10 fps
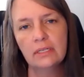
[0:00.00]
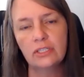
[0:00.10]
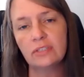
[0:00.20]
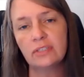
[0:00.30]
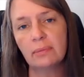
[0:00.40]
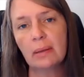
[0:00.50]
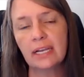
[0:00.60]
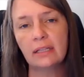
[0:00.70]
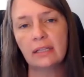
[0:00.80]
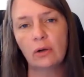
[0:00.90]
So sometimes
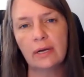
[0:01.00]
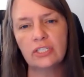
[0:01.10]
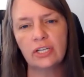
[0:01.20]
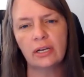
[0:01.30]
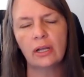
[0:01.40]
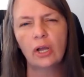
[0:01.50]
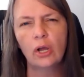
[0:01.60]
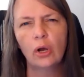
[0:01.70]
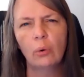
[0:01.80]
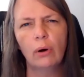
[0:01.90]
I get the question,
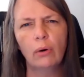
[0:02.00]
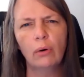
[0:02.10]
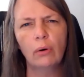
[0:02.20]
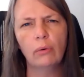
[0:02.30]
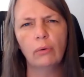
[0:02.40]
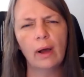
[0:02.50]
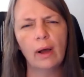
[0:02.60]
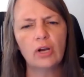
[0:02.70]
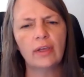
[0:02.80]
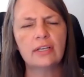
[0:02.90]
well,
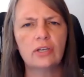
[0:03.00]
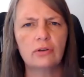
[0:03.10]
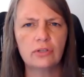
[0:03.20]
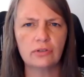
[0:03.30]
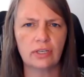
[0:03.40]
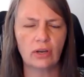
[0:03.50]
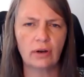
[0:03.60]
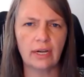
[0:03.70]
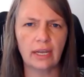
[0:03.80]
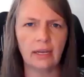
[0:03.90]
I'm drawing Social
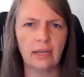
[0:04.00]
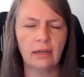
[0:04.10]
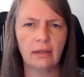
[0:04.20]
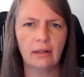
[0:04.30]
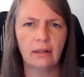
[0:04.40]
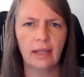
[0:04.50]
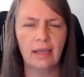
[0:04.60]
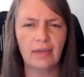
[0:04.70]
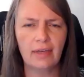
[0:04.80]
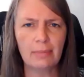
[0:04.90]
Security
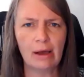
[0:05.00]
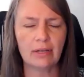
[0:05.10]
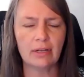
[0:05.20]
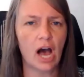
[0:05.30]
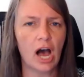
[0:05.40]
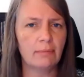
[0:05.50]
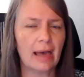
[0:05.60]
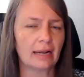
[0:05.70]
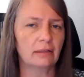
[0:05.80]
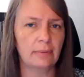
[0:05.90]
and that amount is
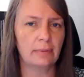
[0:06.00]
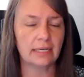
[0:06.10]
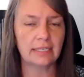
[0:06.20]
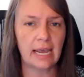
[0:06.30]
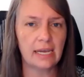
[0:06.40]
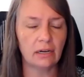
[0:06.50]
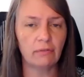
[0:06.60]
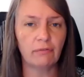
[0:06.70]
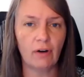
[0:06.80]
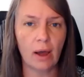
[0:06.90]
automatically being
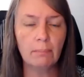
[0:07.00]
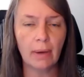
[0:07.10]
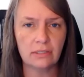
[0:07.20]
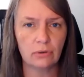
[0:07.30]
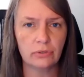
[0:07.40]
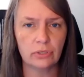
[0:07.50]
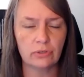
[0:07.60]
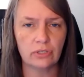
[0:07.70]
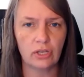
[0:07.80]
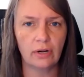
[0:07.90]
taken from my Social
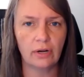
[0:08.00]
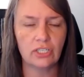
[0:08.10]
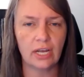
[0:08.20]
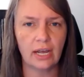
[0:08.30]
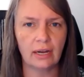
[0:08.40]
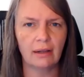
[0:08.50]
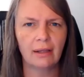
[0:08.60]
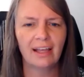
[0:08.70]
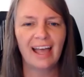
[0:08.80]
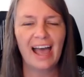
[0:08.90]
Security check.
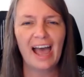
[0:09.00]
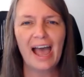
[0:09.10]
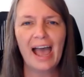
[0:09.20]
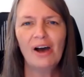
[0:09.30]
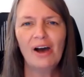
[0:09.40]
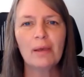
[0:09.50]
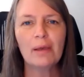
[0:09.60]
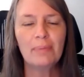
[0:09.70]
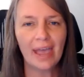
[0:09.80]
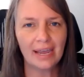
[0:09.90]
How do
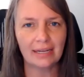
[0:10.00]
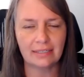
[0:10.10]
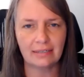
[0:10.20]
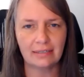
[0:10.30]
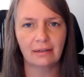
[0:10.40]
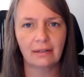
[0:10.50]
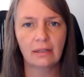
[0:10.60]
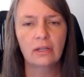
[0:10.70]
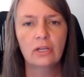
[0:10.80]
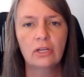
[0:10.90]
I pay it?
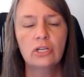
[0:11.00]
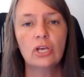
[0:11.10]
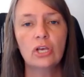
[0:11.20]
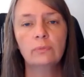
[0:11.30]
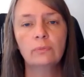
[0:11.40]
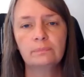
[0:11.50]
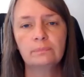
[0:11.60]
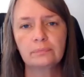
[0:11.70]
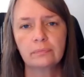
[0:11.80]
So